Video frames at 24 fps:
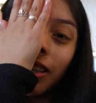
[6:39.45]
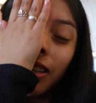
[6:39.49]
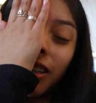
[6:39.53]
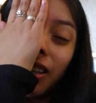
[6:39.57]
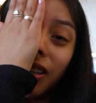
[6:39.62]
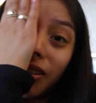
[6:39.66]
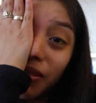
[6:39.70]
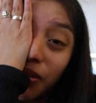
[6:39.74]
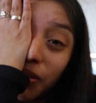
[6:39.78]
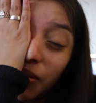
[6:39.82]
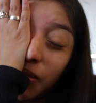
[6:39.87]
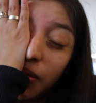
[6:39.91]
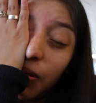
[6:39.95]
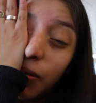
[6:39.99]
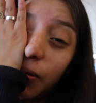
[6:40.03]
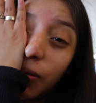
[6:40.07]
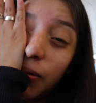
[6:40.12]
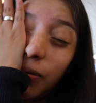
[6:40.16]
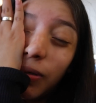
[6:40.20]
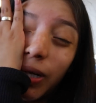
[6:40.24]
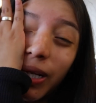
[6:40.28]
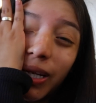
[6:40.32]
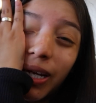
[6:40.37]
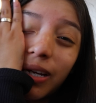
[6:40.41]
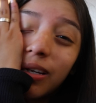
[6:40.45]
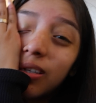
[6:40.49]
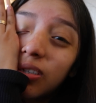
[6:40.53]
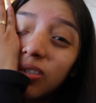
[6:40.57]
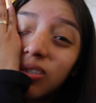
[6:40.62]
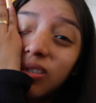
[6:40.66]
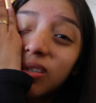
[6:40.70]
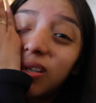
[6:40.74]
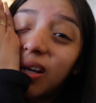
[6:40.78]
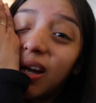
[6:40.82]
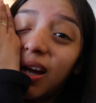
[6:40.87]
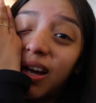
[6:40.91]
I don't know. Like, I
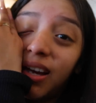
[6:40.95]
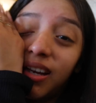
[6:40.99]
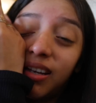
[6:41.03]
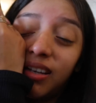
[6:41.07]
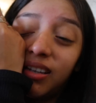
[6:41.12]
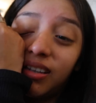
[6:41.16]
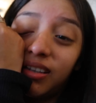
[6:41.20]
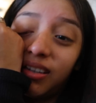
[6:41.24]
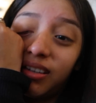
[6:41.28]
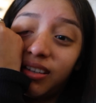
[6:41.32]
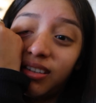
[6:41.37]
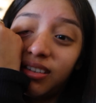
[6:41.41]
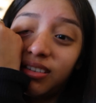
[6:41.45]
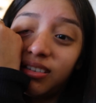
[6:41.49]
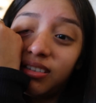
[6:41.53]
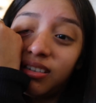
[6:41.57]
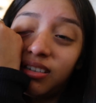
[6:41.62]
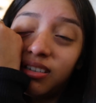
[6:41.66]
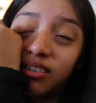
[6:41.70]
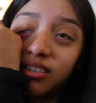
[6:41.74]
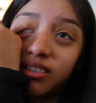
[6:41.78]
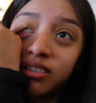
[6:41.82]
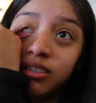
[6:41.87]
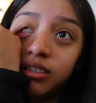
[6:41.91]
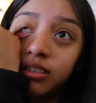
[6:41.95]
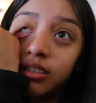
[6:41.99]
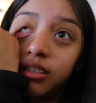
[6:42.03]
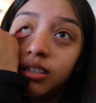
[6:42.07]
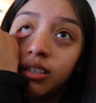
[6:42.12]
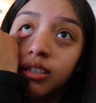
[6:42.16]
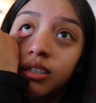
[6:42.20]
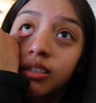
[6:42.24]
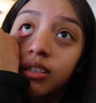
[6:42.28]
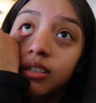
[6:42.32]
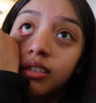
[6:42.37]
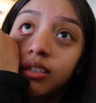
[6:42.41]
just can't eat,
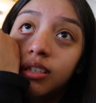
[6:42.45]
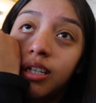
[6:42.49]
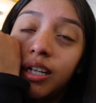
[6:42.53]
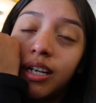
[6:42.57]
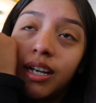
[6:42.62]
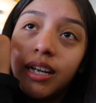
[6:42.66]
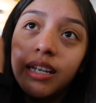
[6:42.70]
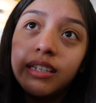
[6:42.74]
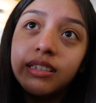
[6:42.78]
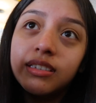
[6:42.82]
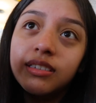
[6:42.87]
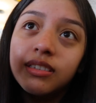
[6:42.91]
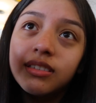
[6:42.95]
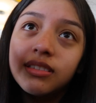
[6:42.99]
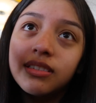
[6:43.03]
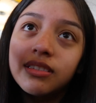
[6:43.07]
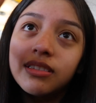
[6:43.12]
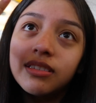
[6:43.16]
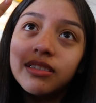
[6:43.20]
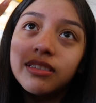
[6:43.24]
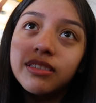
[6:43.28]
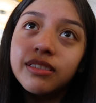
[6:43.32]
honestly. Like, I just.